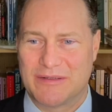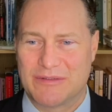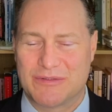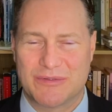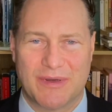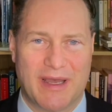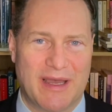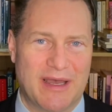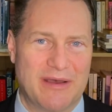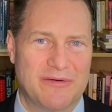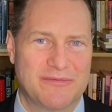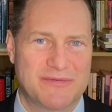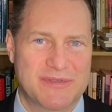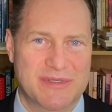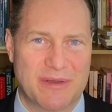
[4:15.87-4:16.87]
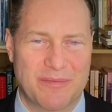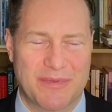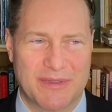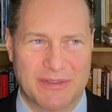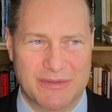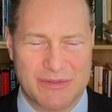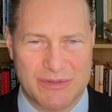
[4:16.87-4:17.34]
to have
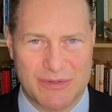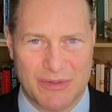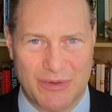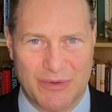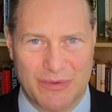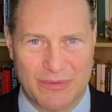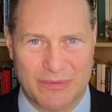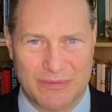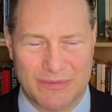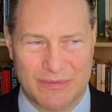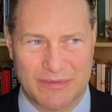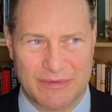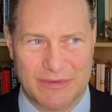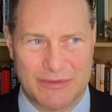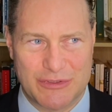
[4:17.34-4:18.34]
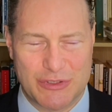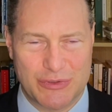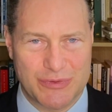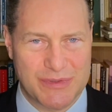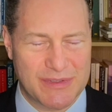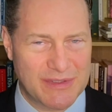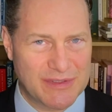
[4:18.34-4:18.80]
something so
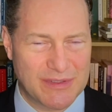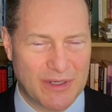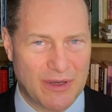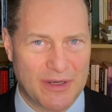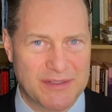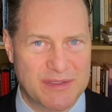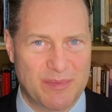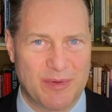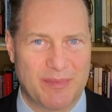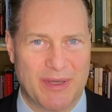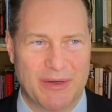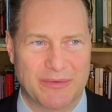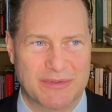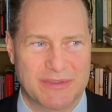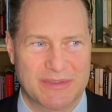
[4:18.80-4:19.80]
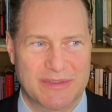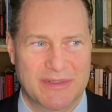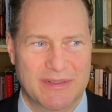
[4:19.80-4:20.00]
juicy to gossip about,